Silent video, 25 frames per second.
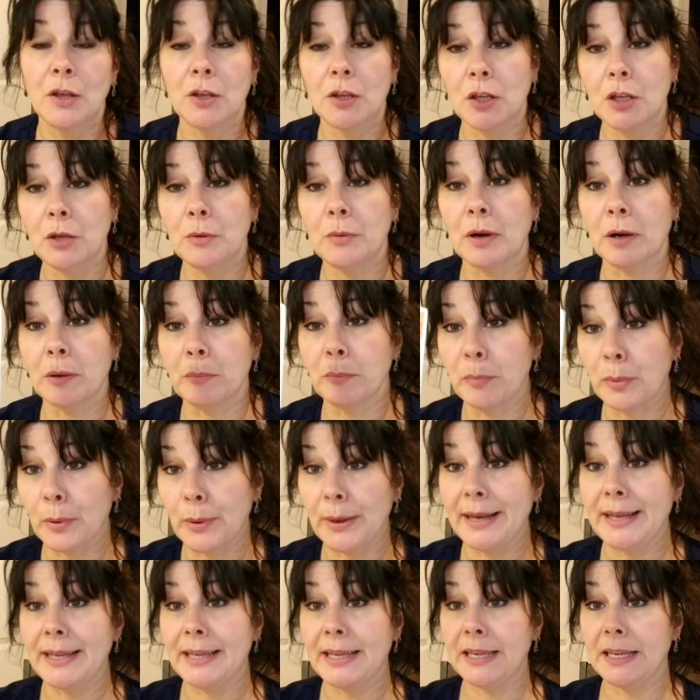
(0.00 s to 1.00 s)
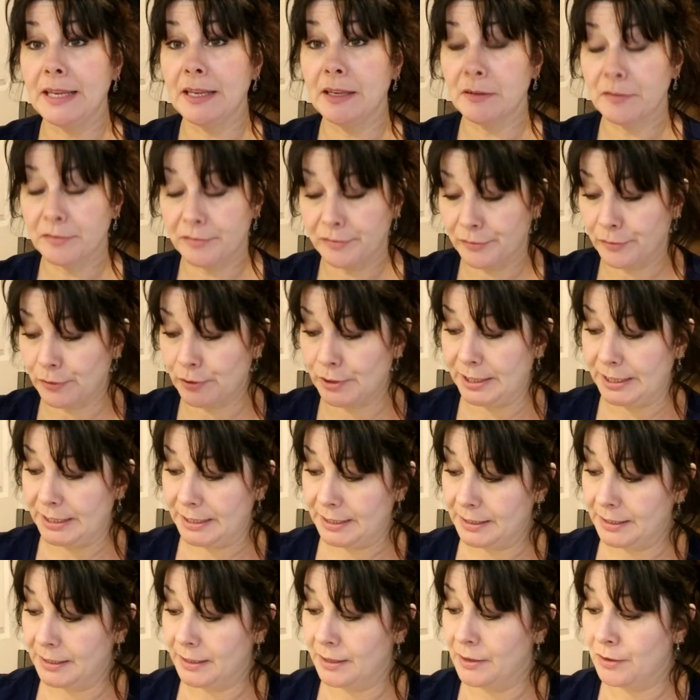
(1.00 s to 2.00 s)
You are breaking
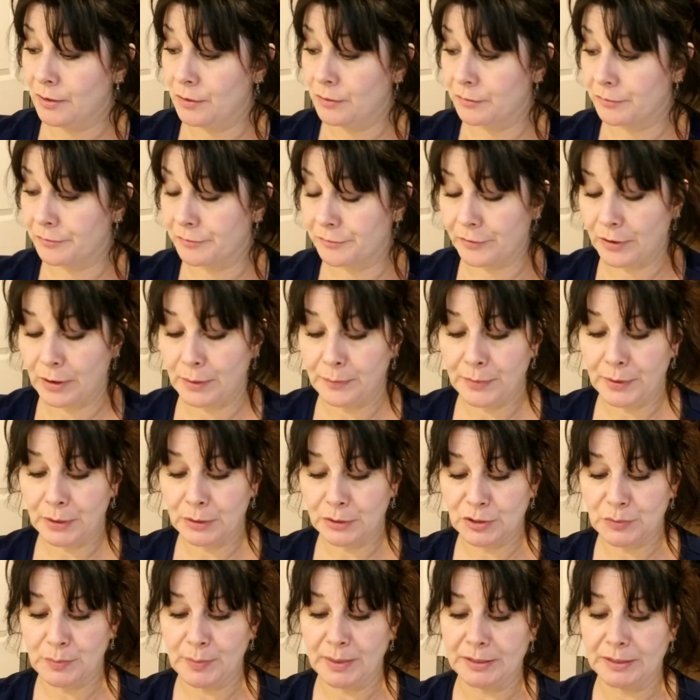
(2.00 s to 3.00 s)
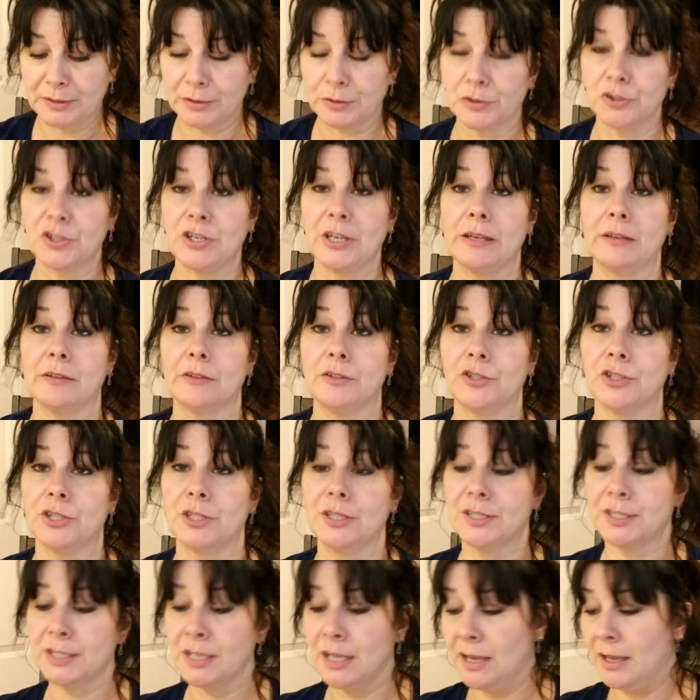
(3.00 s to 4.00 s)
free from those mental
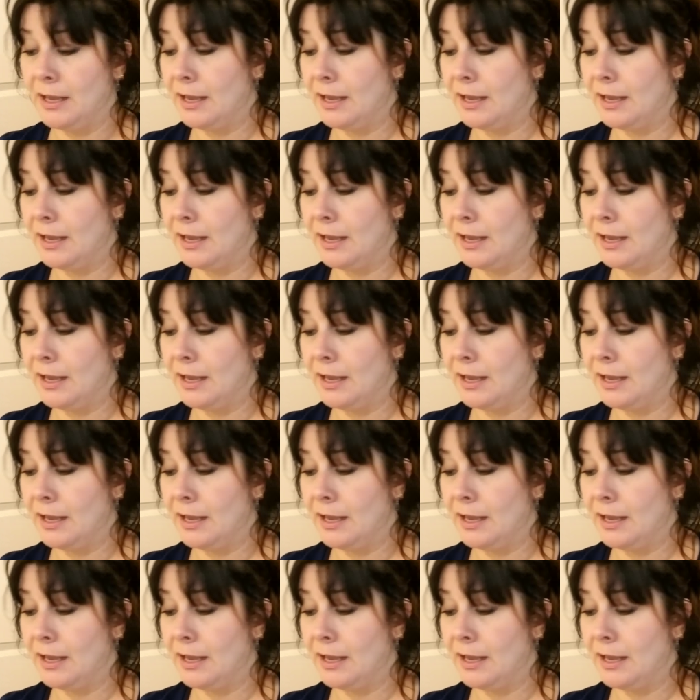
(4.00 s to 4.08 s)
challenges.